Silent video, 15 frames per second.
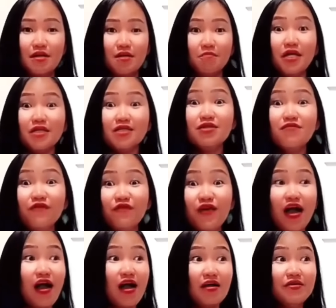Plus,
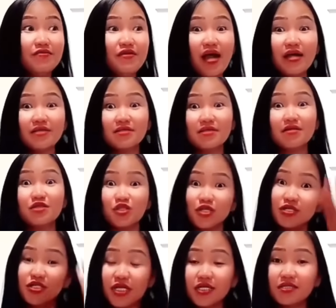you guys
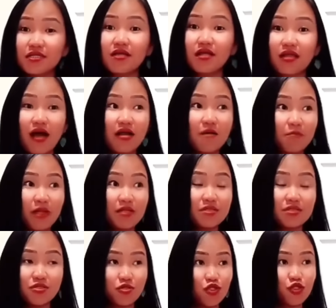suggested a lot of
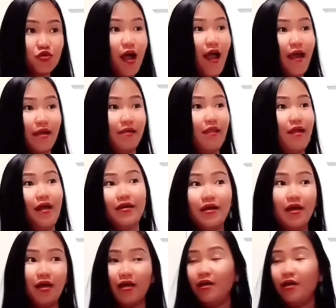places to try, like